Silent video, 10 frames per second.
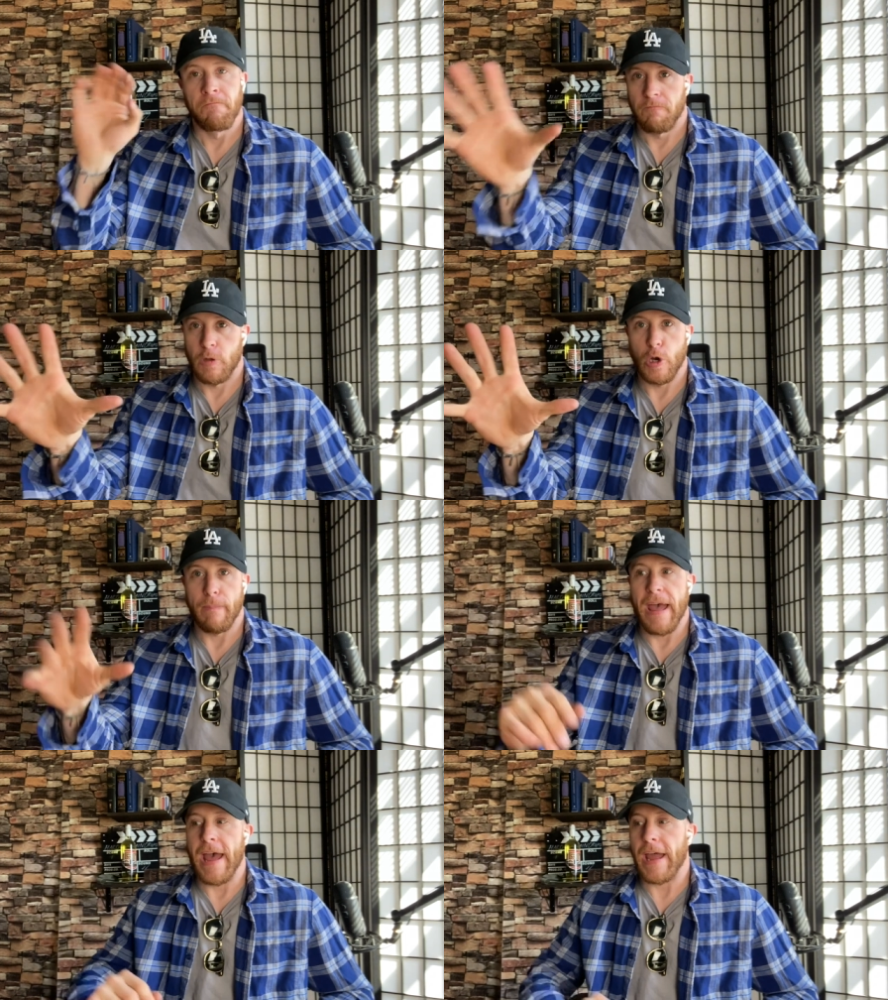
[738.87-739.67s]
your
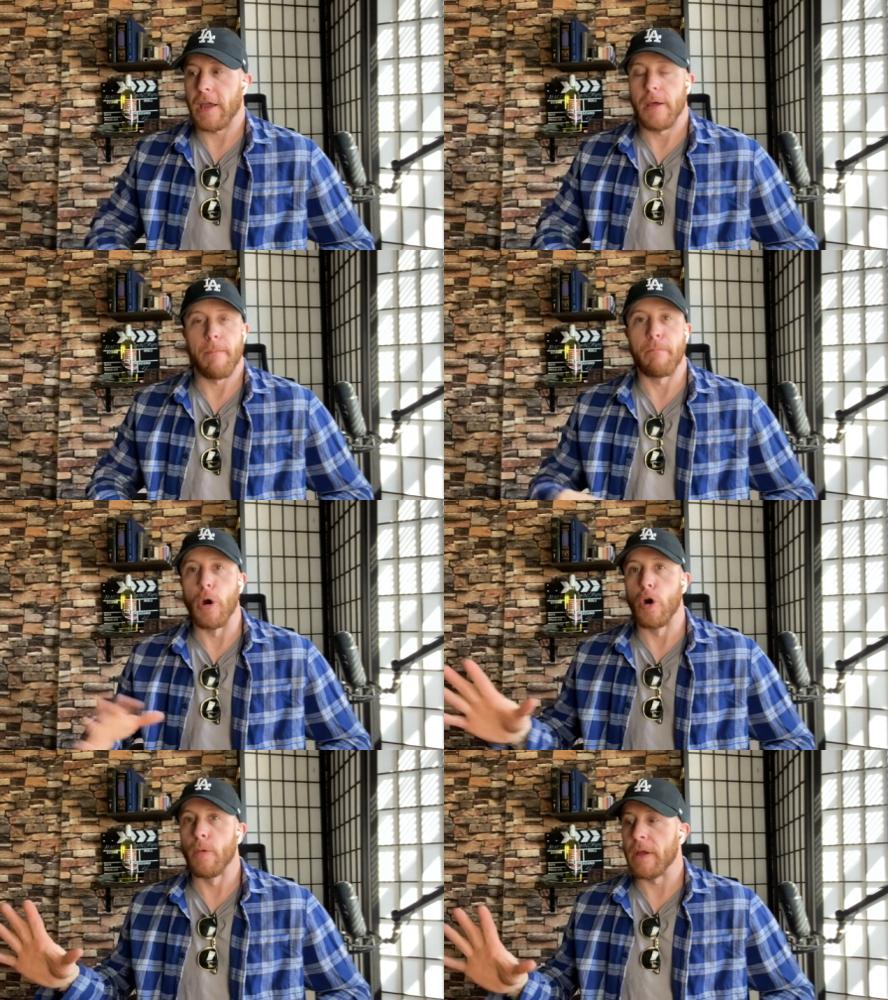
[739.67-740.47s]
bag,
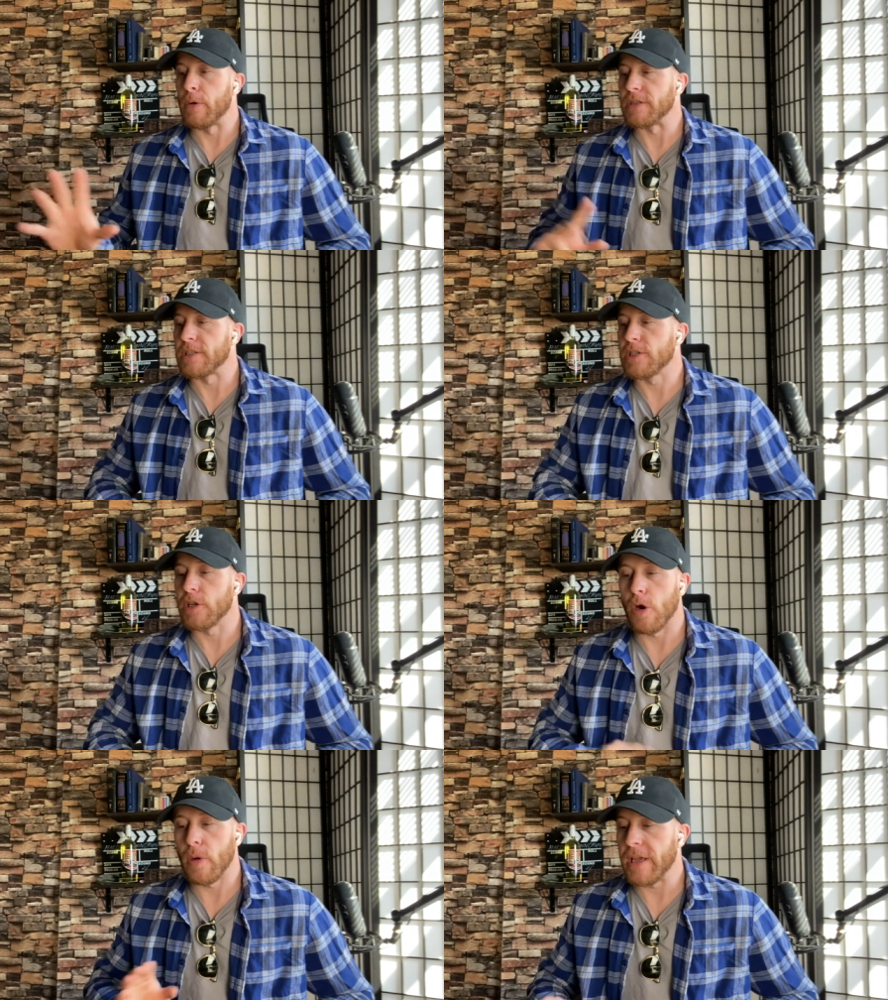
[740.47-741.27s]
boom. It was
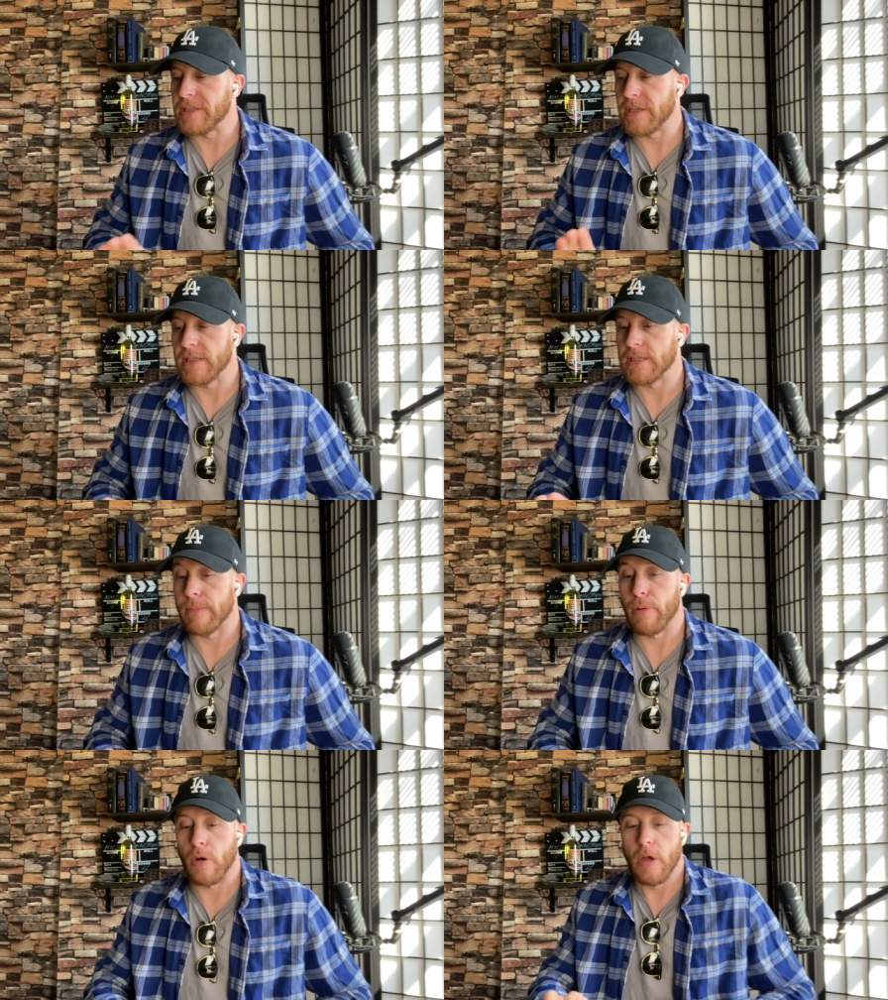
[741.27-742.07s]
so easy and
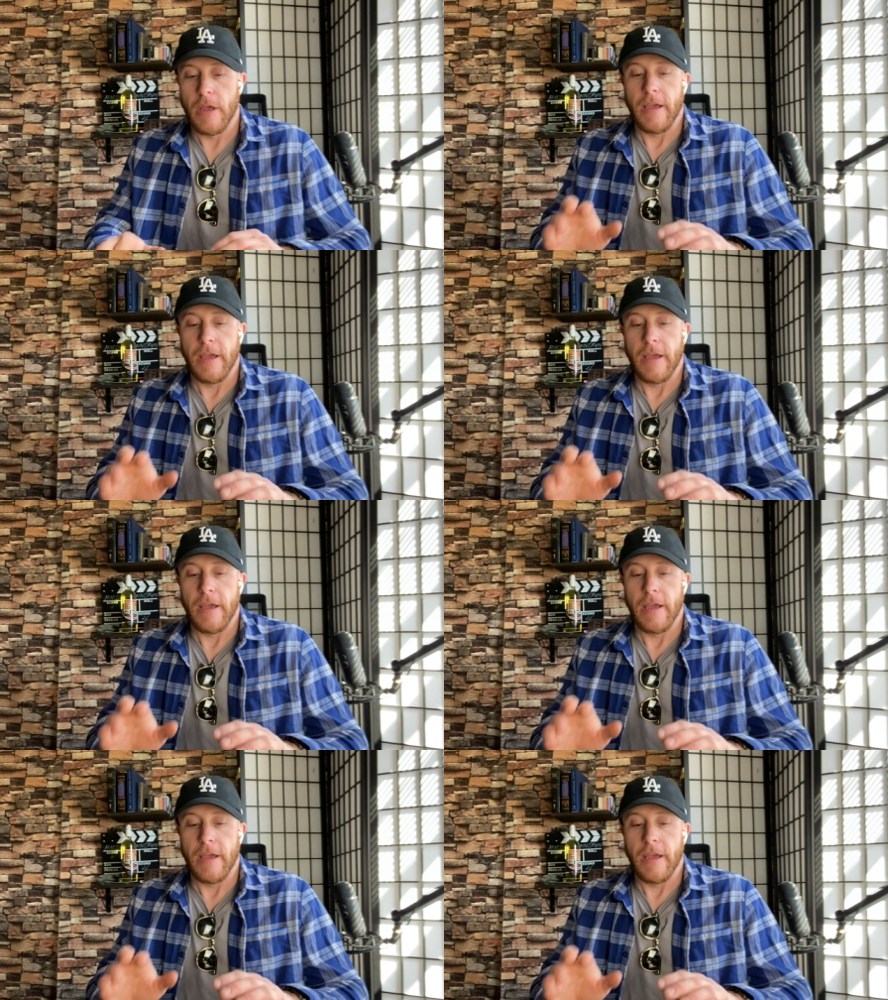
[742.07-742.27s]
simple.